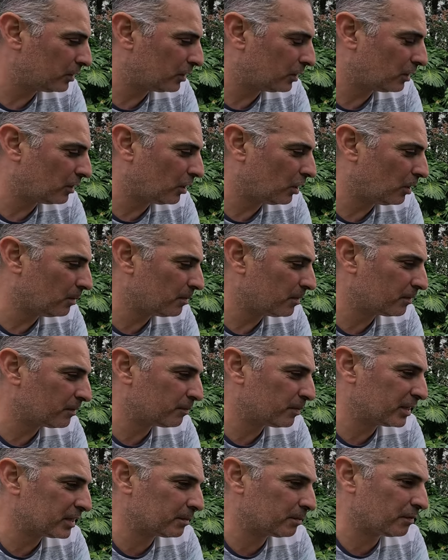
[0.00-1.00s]
I hope you
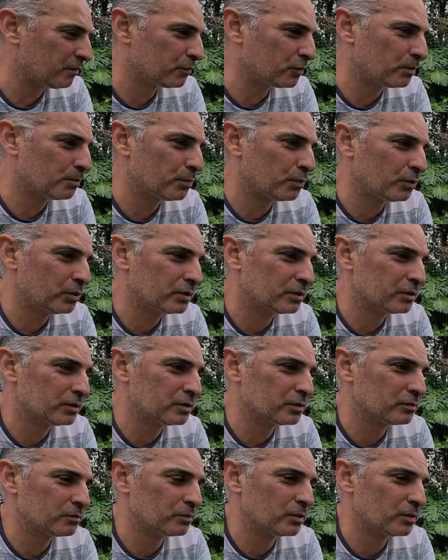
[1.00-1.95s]
picked up a few pointers